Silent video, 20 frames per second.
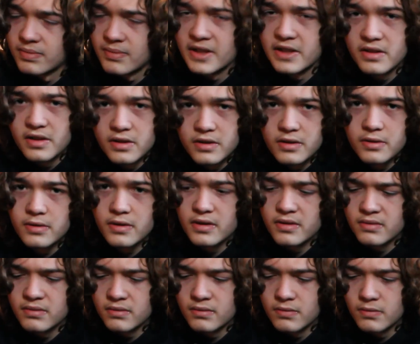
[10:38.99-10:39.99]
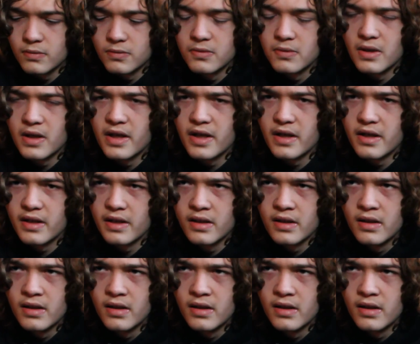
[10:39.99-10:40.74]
meant to do, then why